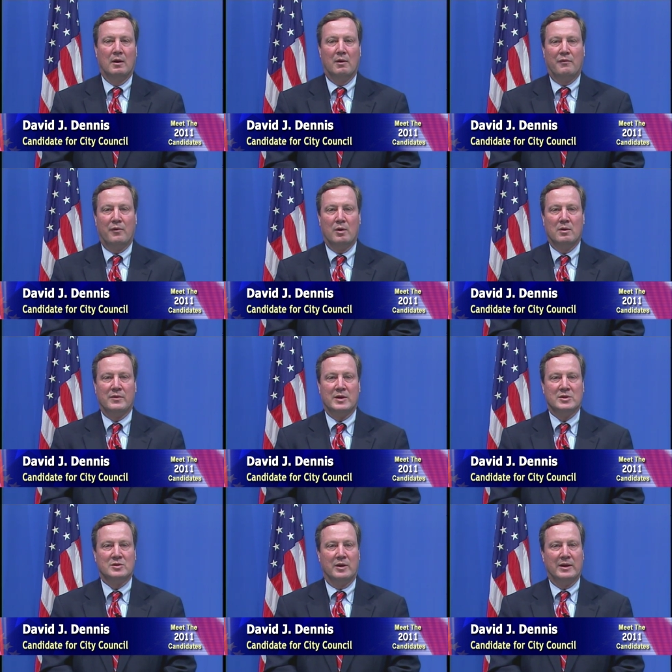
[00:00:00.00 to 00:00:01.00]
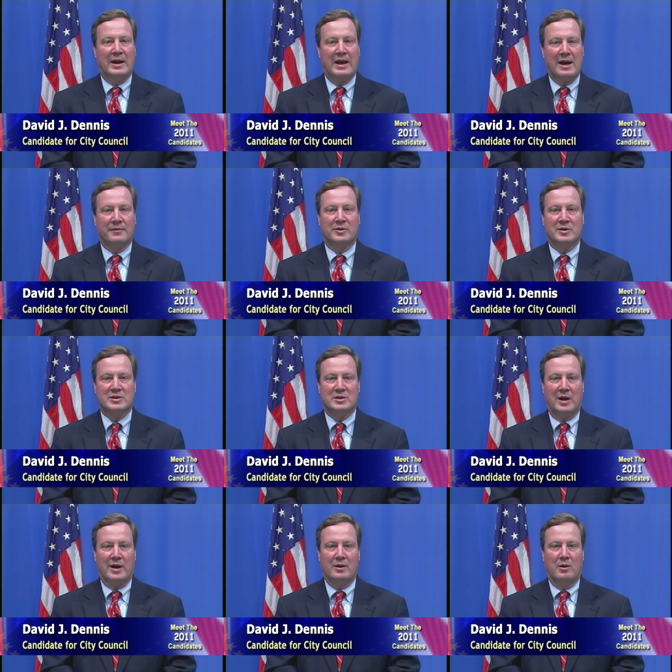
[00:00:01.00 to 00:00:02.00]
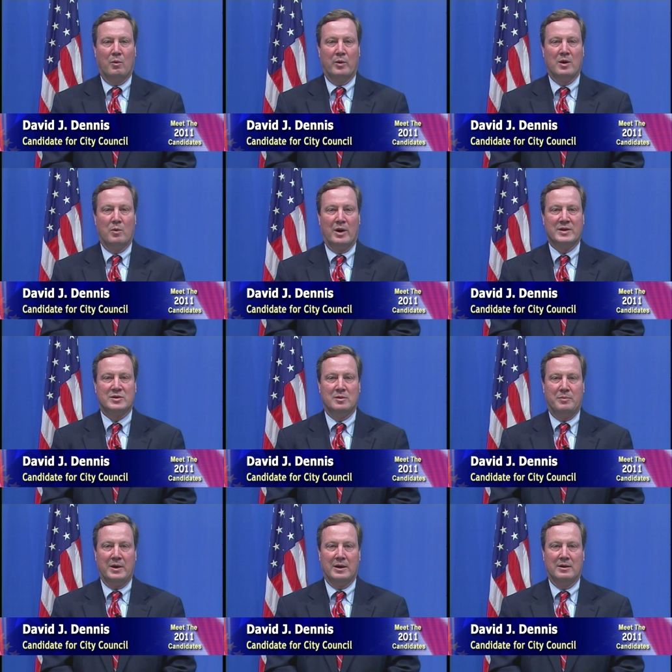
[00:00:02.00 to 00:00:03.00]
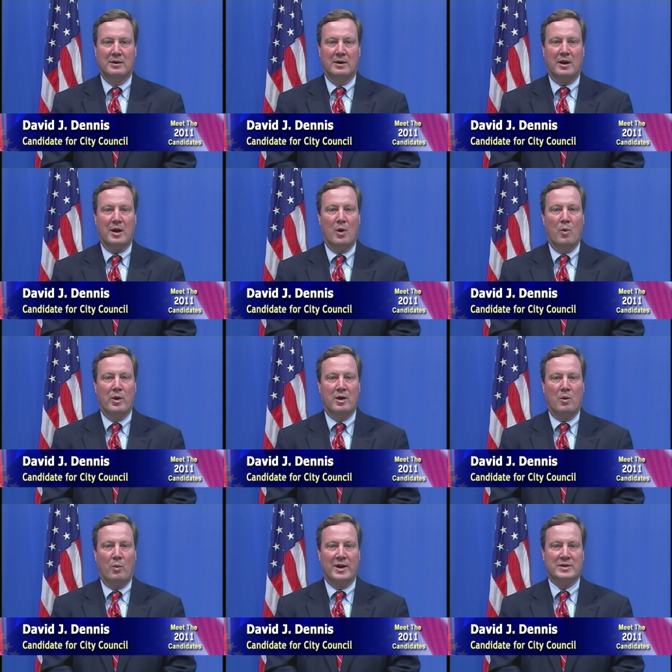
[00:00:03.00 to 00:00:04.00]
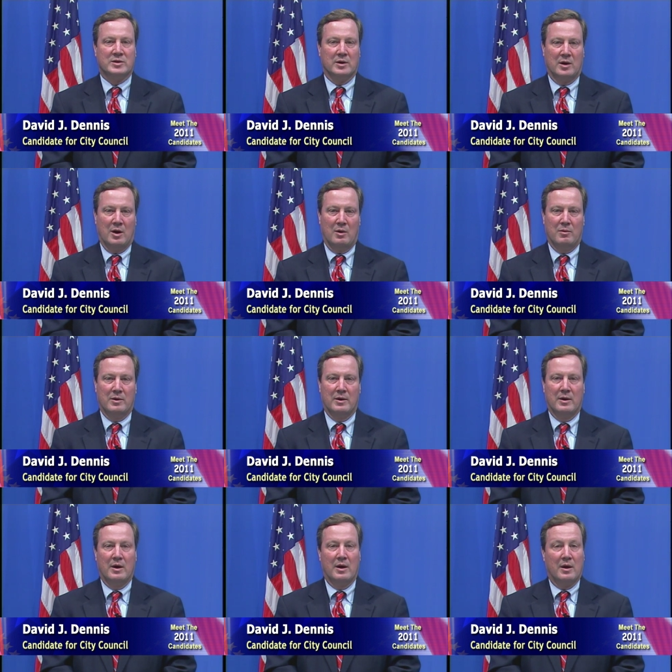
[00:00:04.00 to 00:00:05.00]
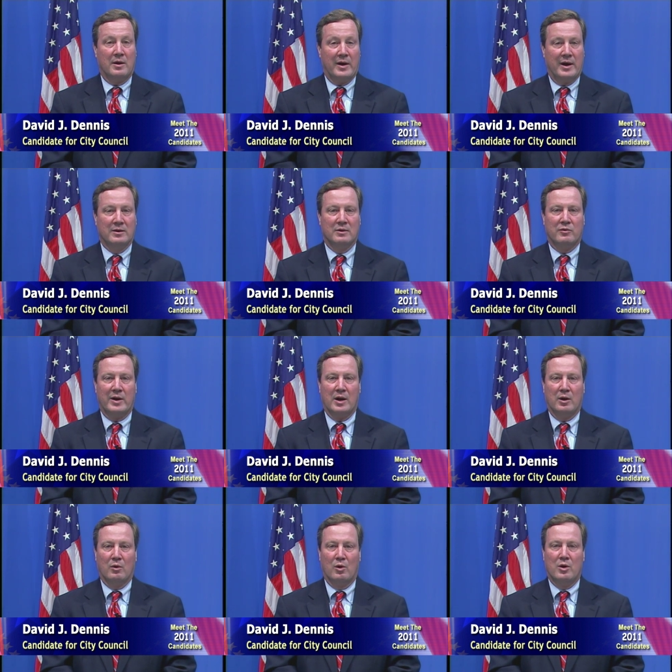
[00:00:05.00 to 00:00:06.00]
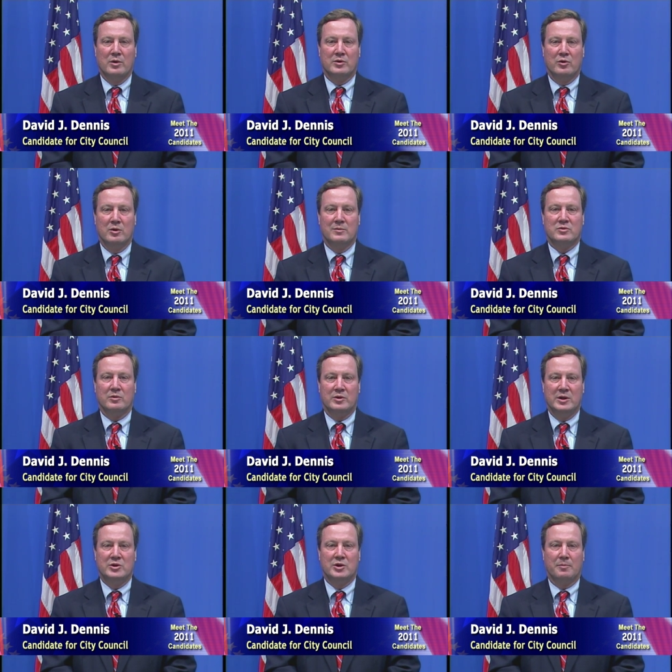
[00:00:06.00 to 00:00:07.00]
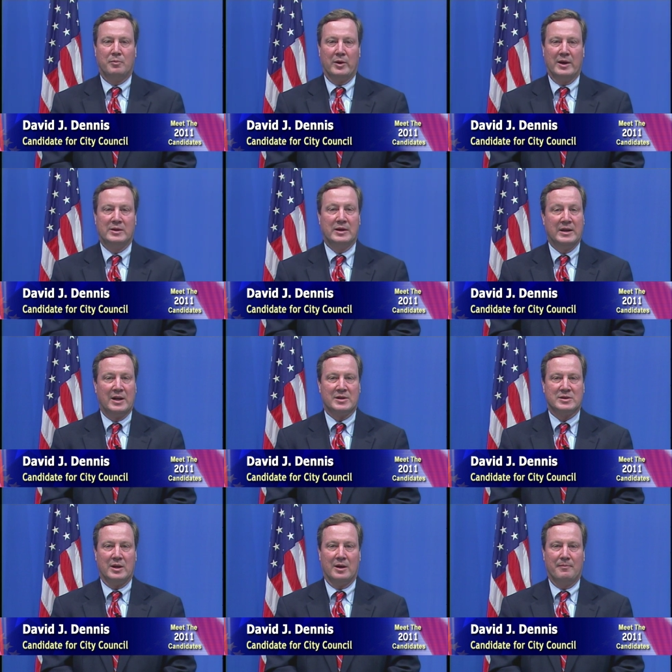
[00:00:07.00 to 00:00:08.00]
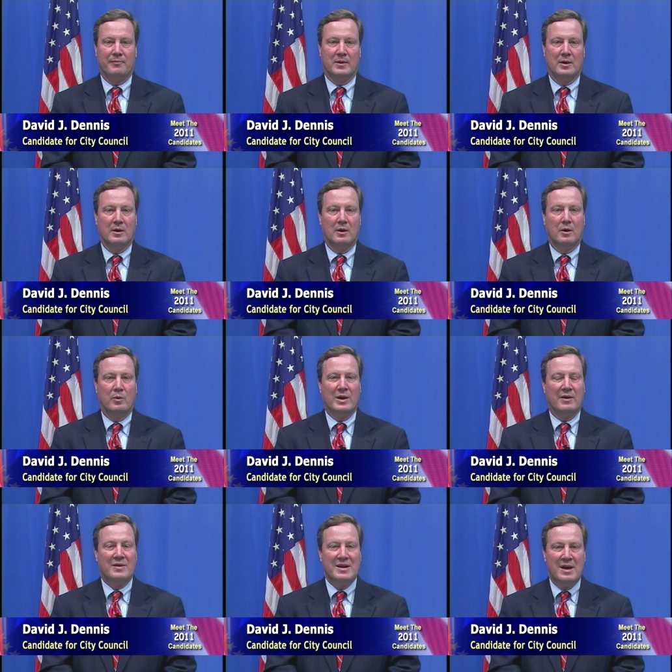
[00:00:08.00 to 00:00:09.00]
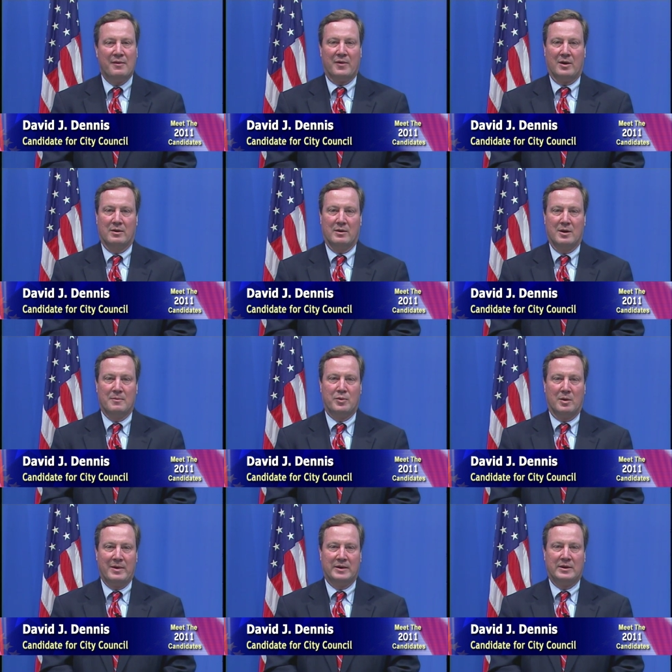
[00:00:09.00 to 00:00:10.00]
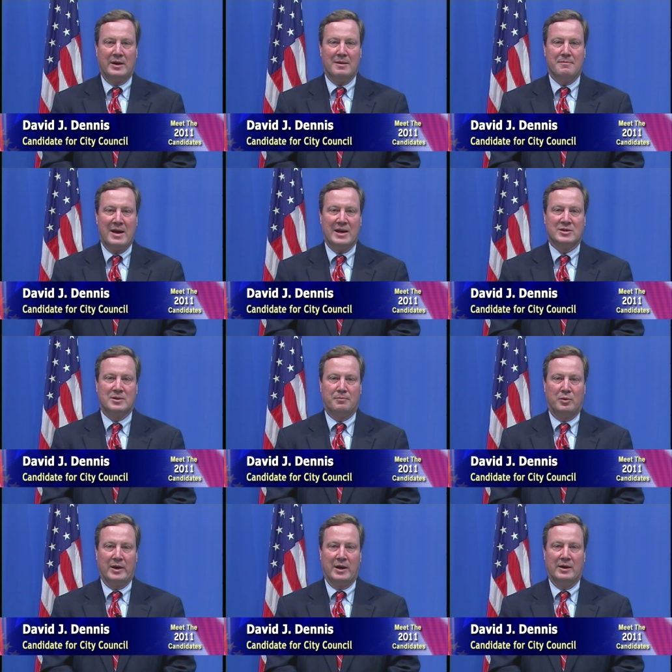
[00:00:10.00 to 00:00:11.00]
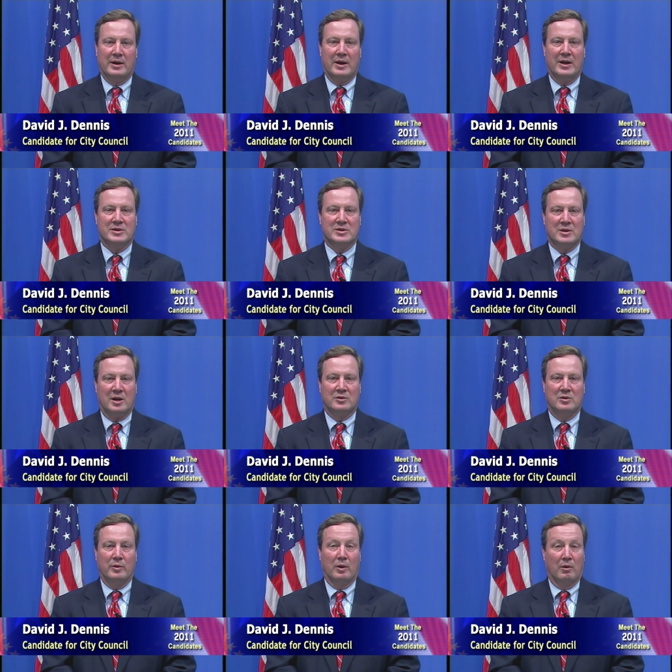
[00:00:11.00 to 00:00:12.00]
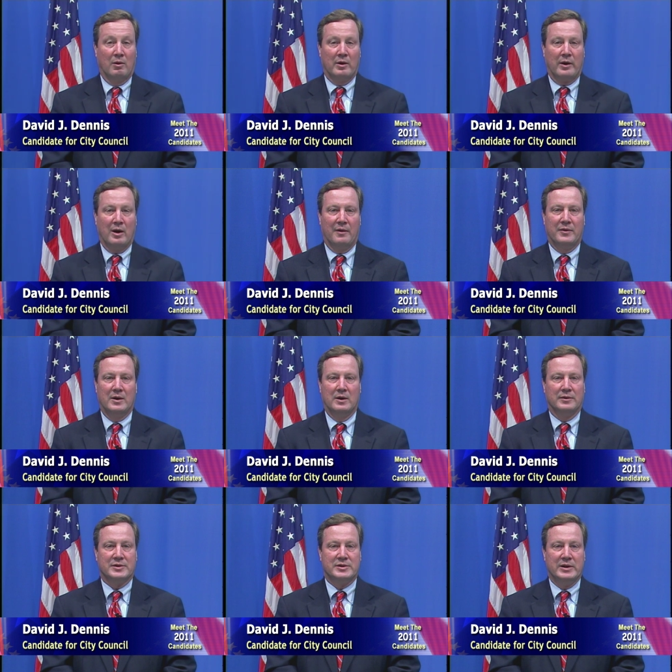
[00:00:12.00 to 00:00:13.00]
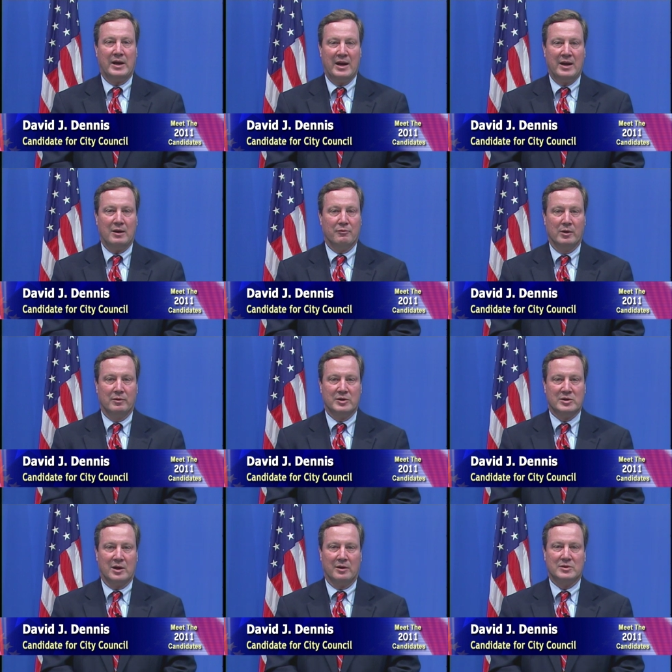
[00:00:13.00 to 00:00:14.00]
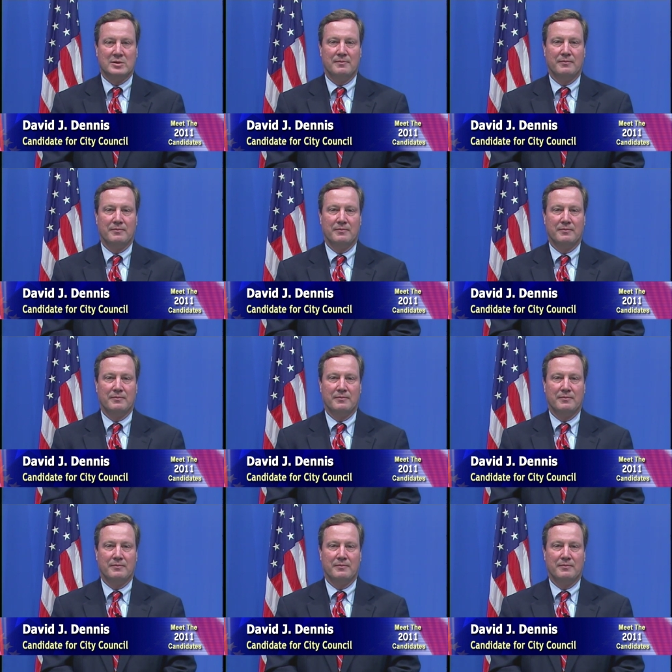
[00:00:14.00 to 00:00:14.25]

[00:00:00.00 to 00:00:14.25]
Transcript: Fall River is going to have to decide what it wants to be and where it wants to go, then create a long-term strategic plan to get us there we have never implemented a master plan and stuck to it long enough to see any real results.